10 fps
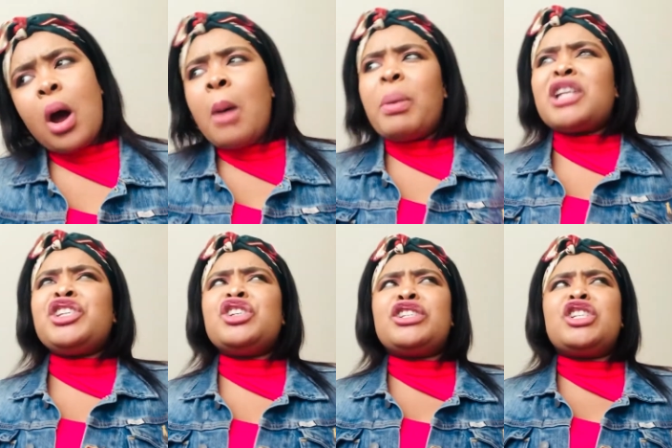but
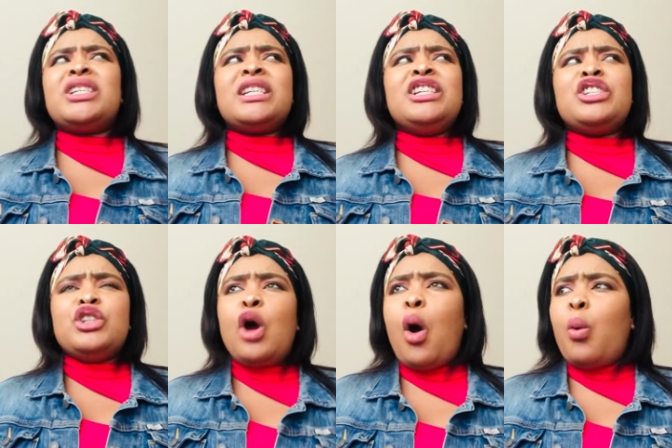you didn't
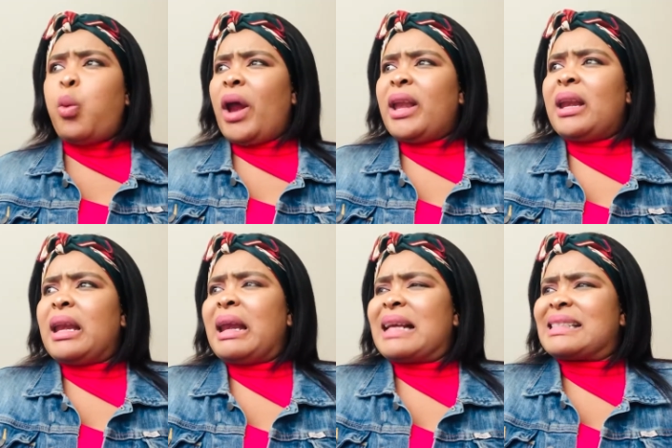know when
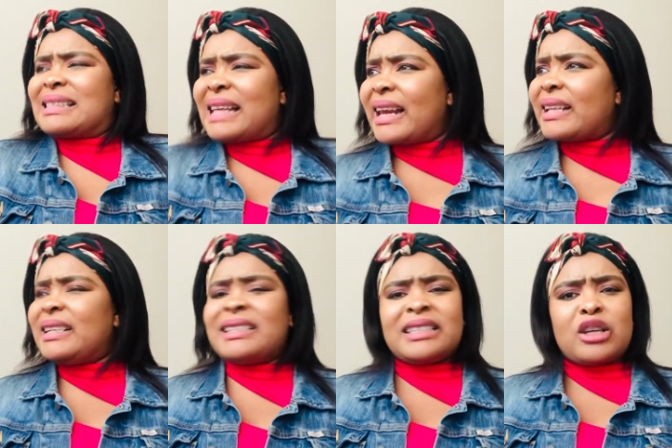exactly
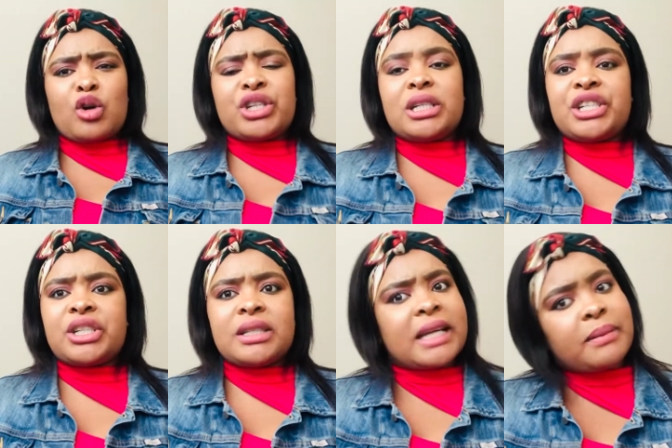did the
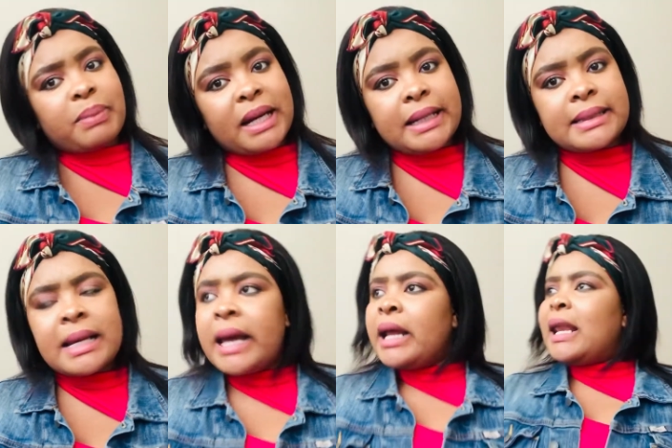audition take place.
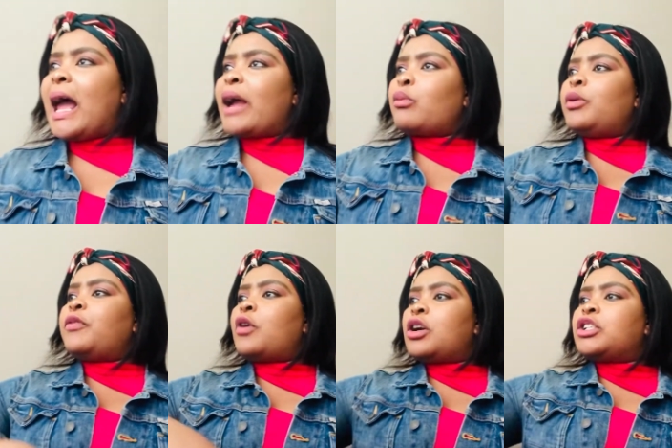Like
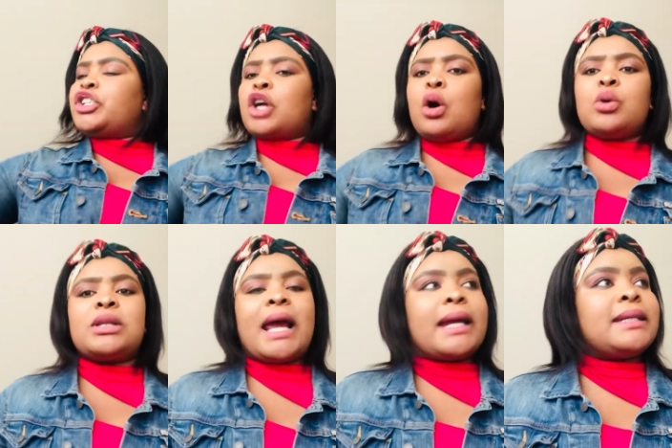we've got shows
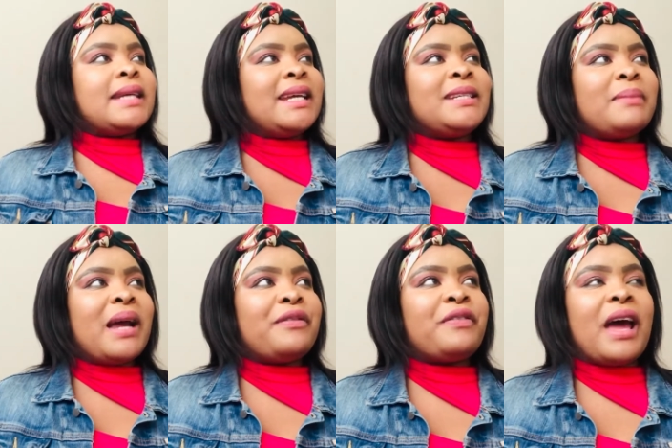like Date
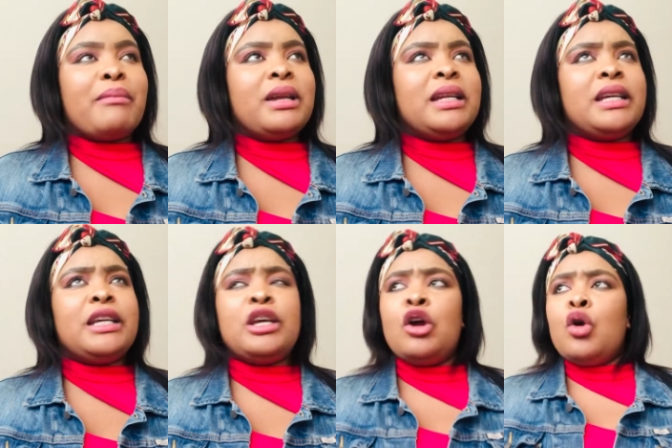My
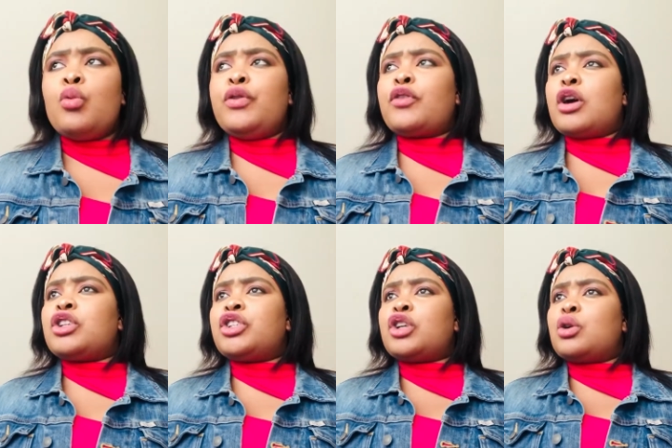Family. We've got
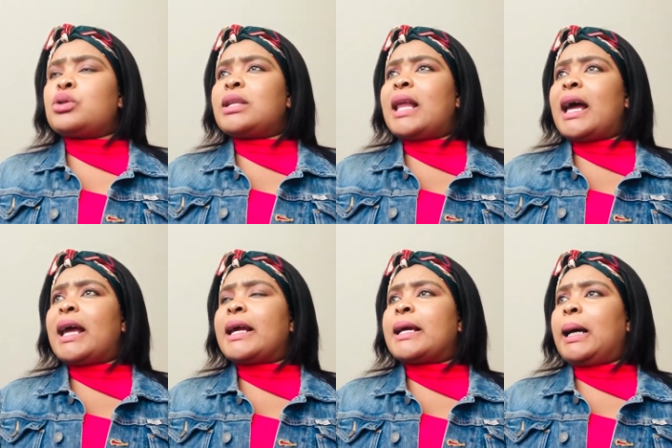shows
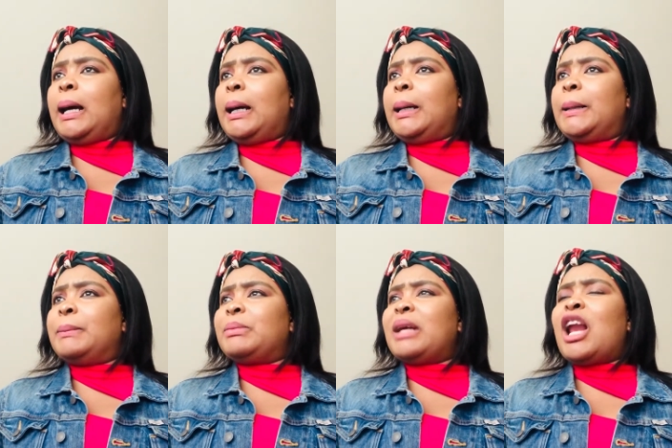like
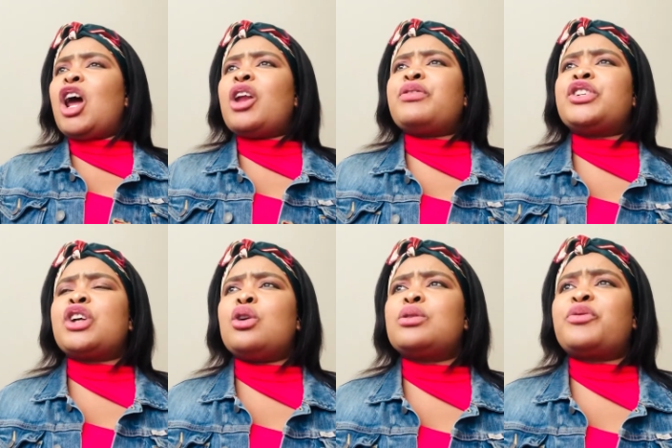a lot of
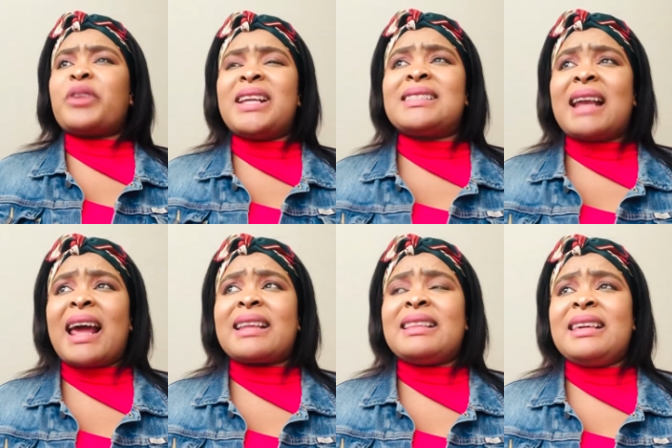shows, Friends
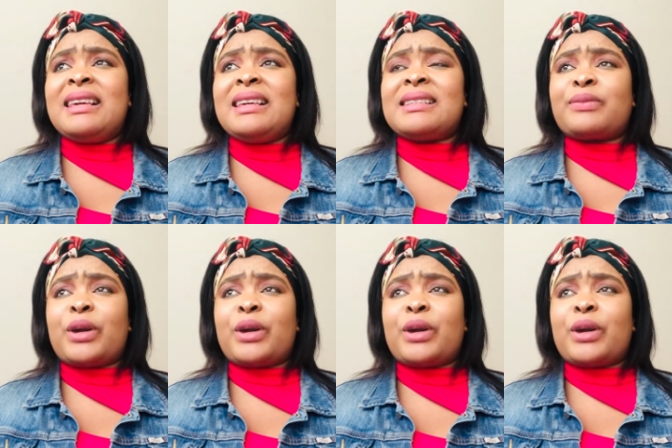Like These, for